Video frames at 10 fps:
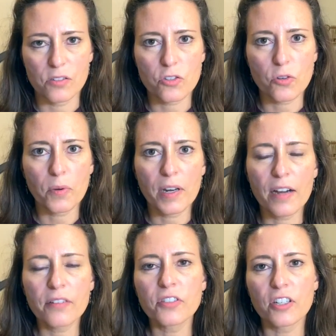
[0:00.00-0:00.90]
So
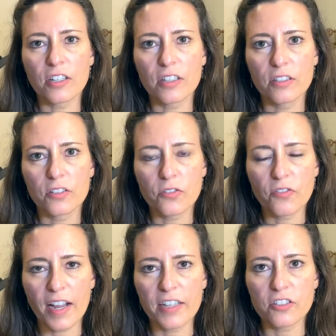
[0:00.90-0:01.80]
whenever you
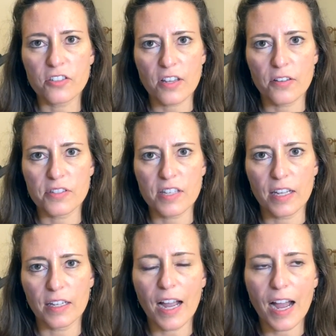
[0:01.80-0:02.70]
find yourself
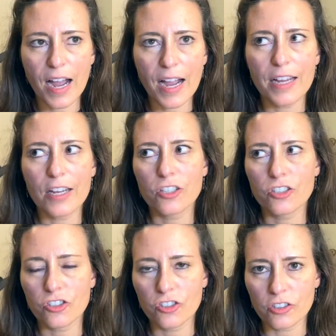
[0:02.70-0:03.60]
saying, I
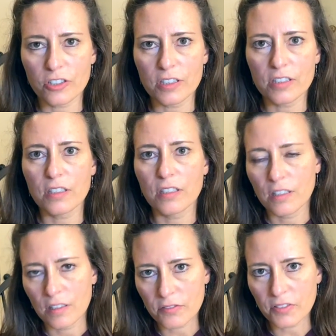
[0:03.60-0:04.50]
should
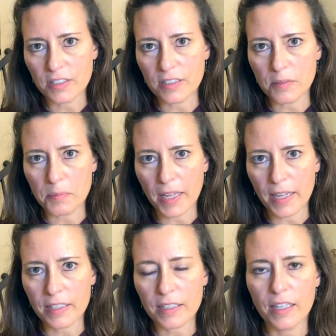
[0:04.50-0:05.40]
fill in the
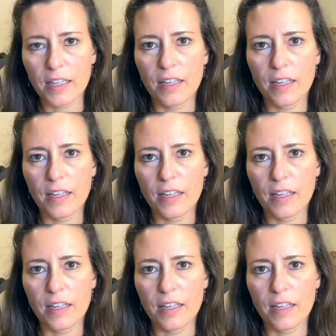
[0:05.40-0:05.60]
blank,